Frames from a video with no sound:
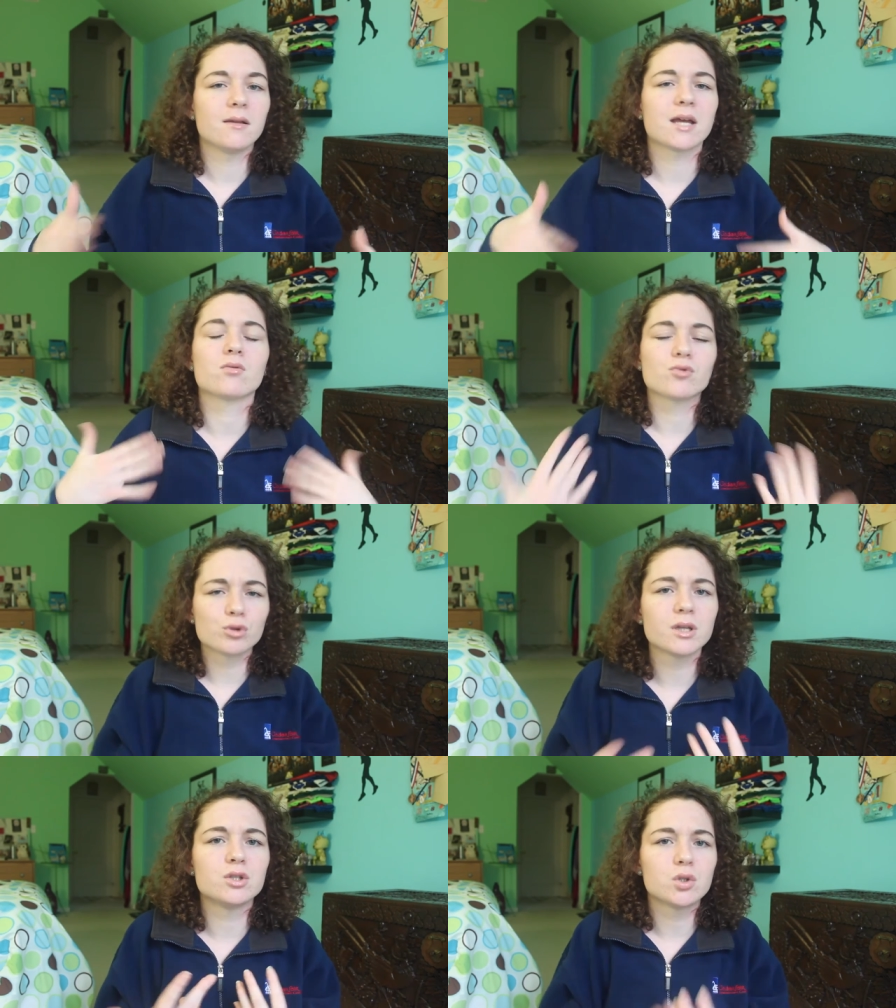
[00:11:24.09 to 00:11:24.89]
like a
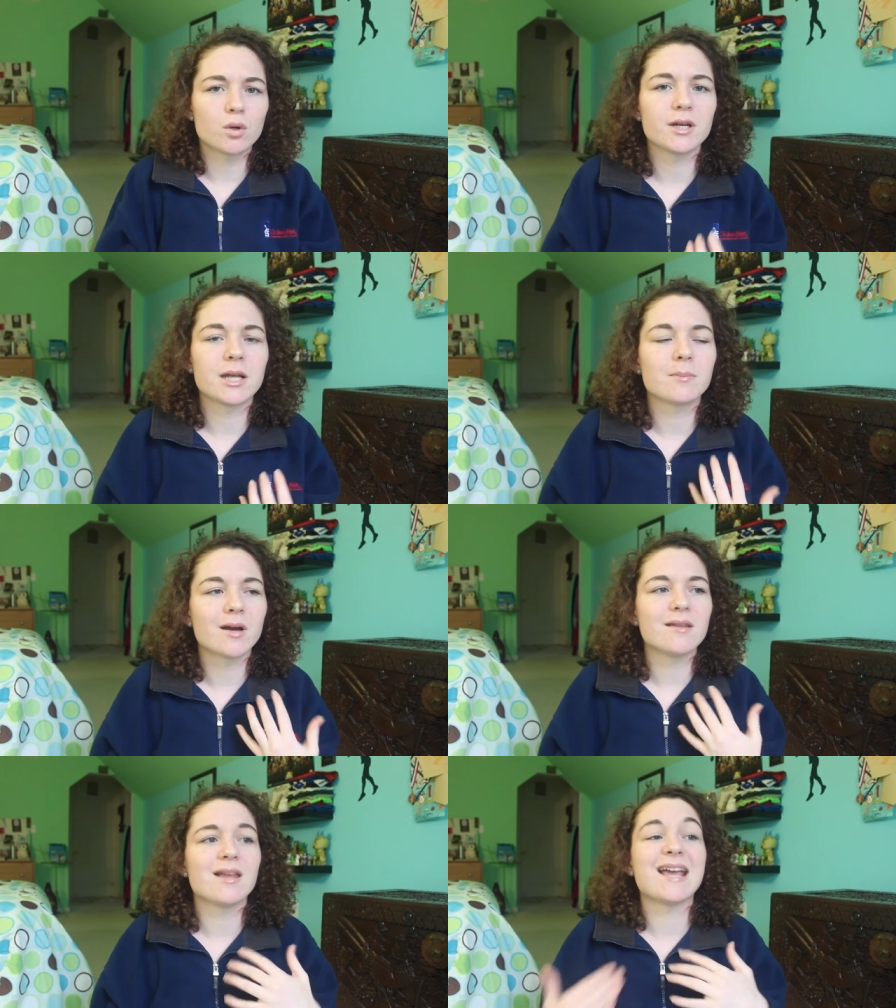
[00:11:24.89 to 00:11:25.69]
rule in Dorney,
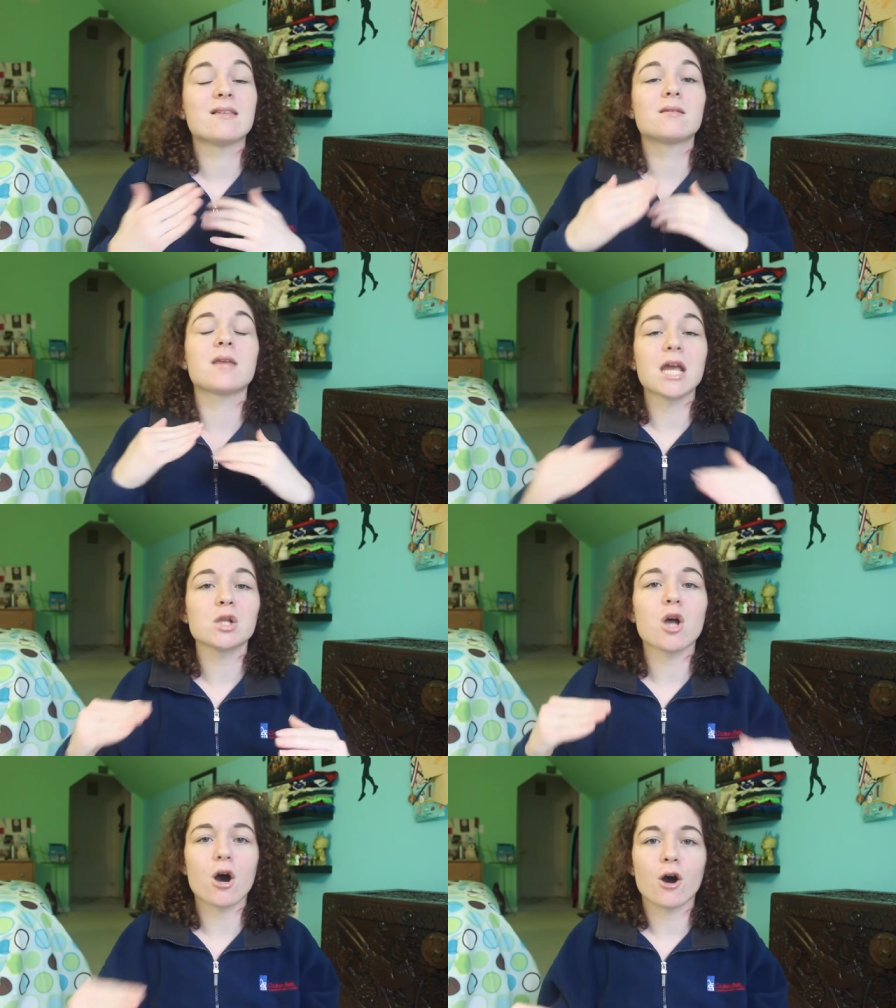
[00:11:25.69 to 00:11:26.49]
but a
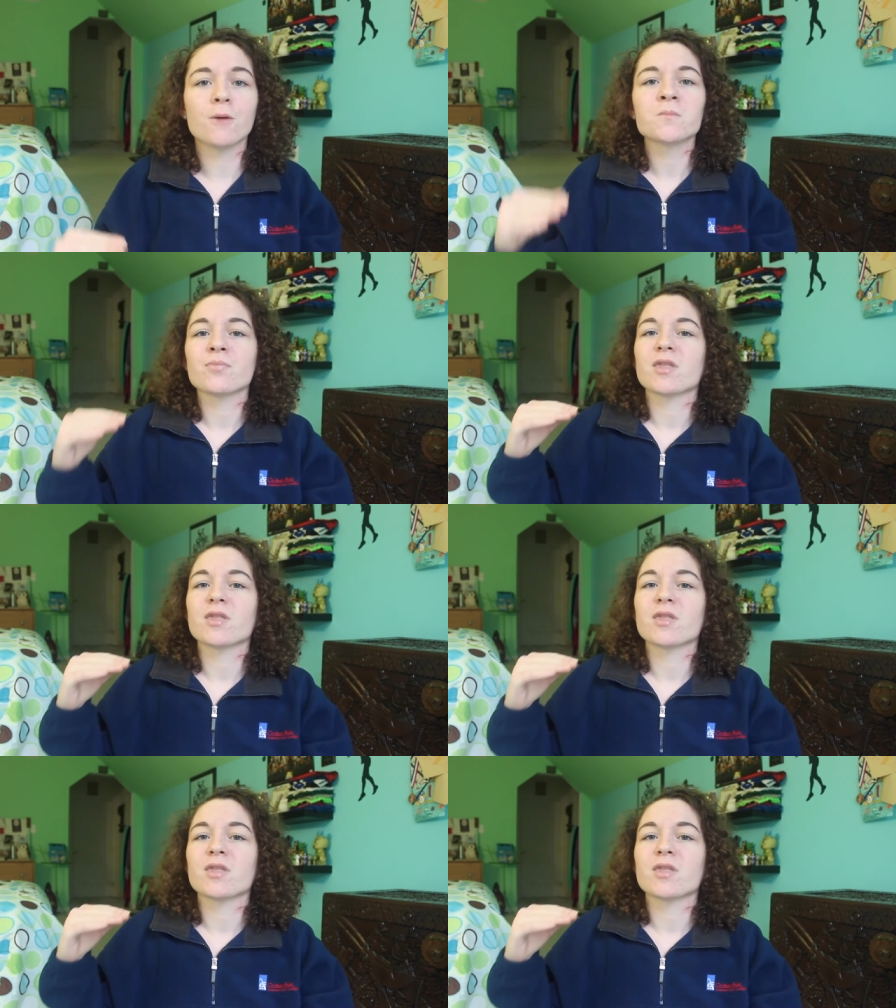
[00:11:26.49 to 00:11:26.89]
state law